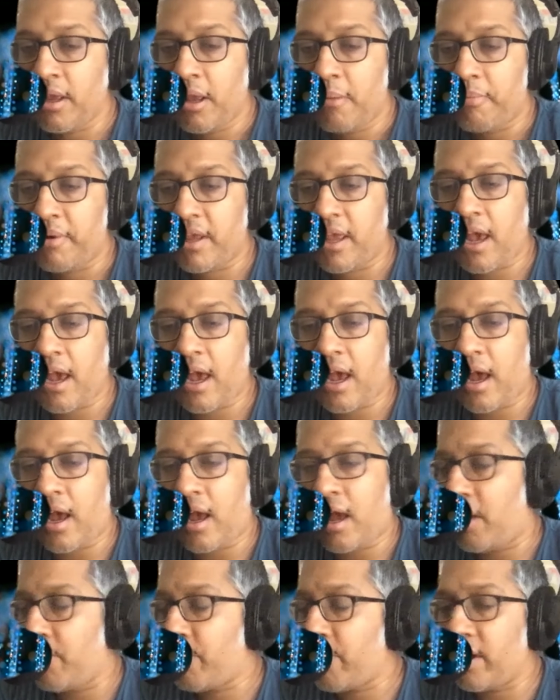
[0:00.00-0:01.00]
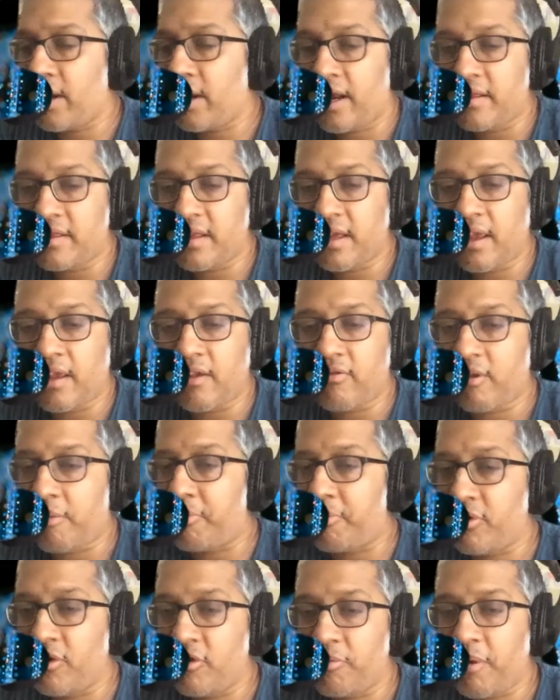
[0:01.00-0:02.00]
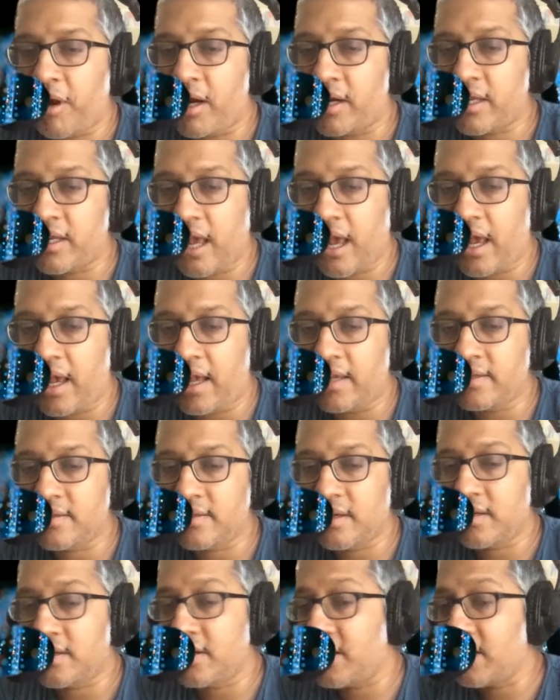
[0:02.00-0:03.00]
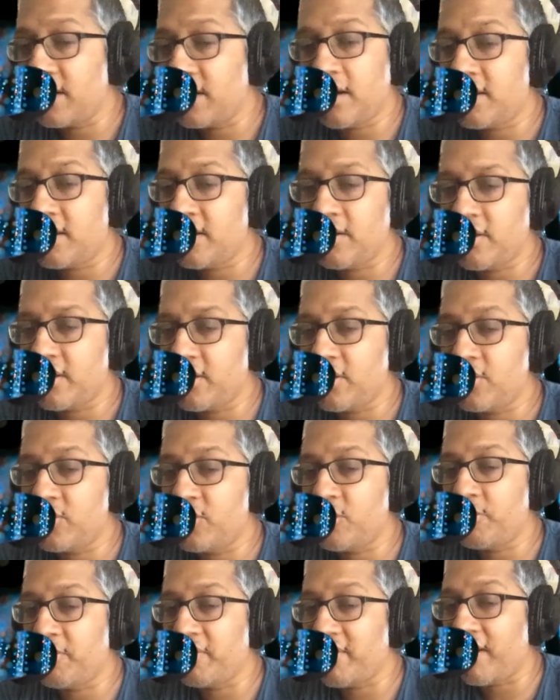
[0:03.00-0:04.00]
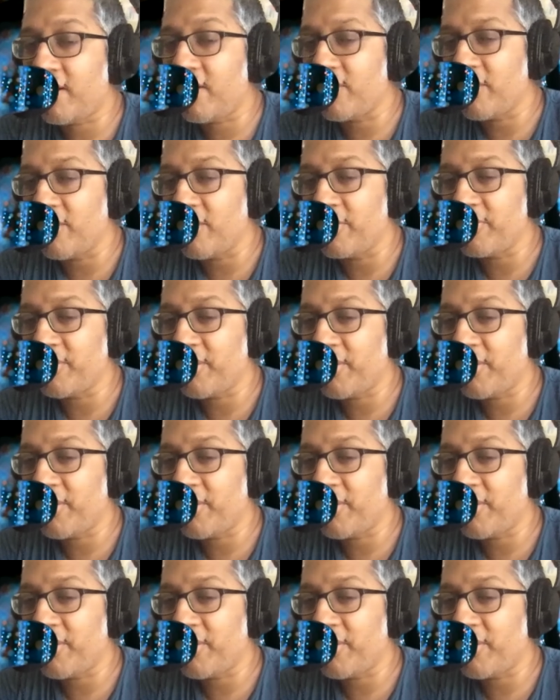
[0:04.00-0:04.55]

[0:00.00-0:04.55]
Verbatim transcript: But yeah, uh, I write a lot of things. I produce podcasts. Like, no, no the, the YouTube is here, though, so